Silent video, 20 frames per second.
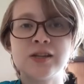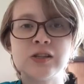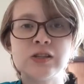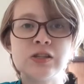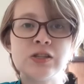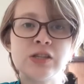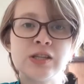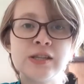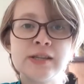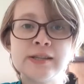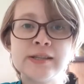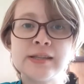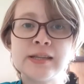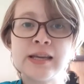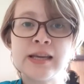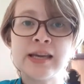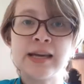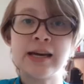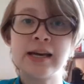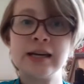
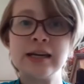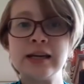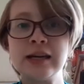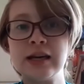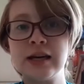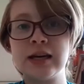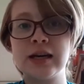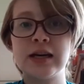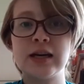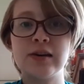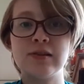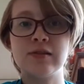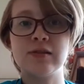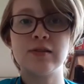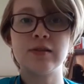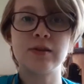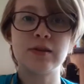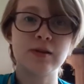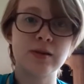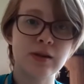cheesy
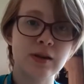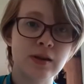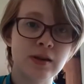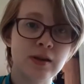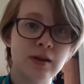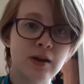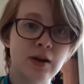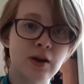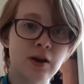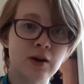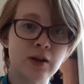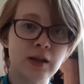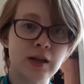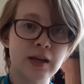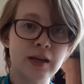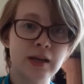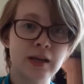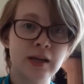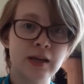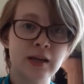
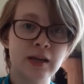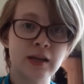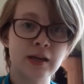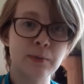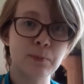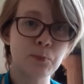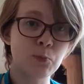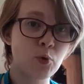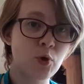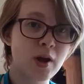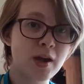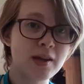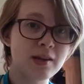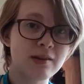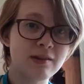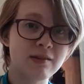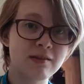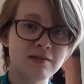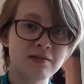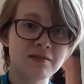garlic bread
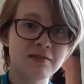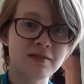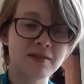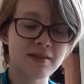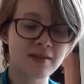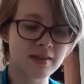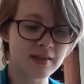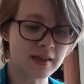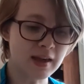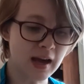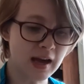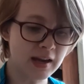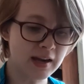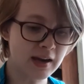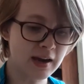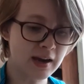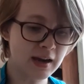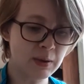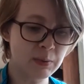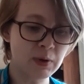that
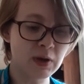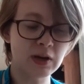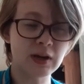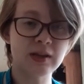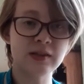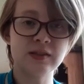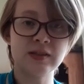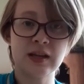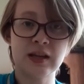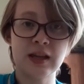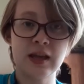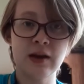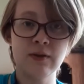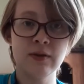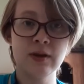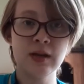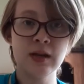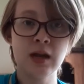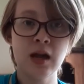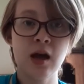I am now going to stick in the
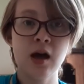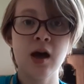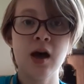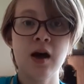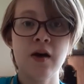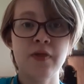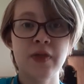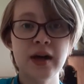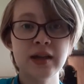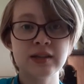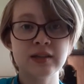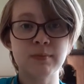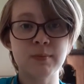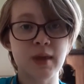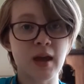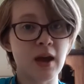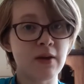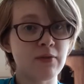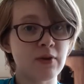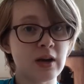oven. That's something
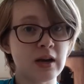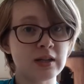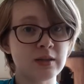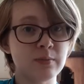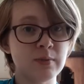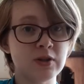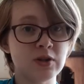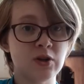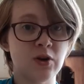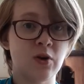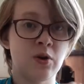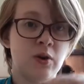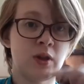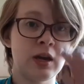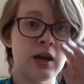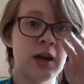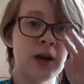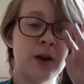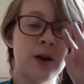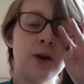I forgot to mention
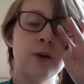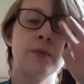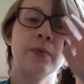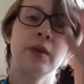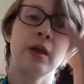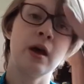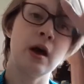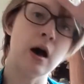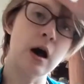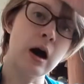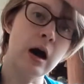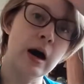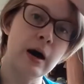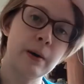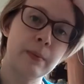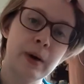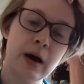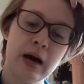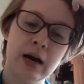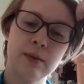earlier.
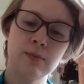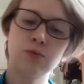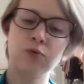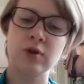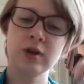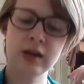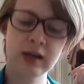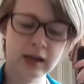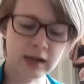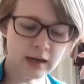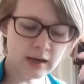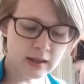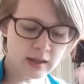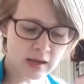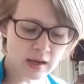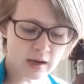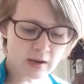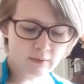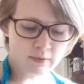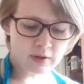I preheated
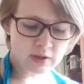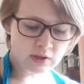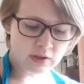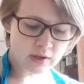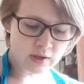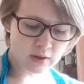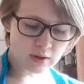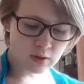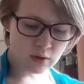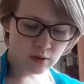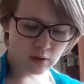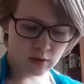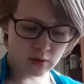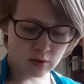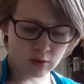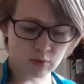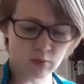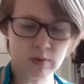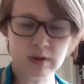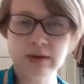the oven to
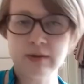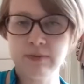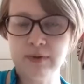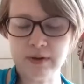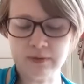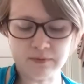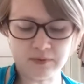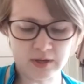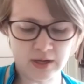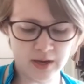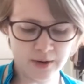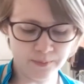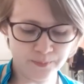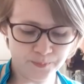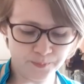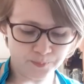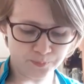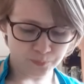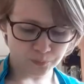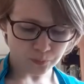350.
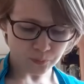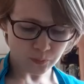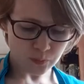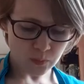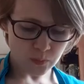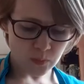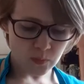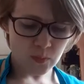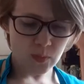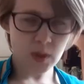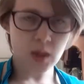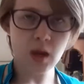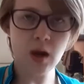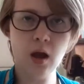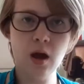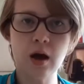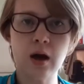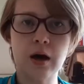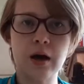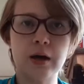
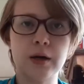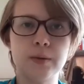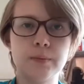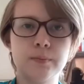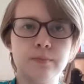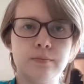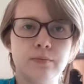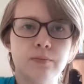And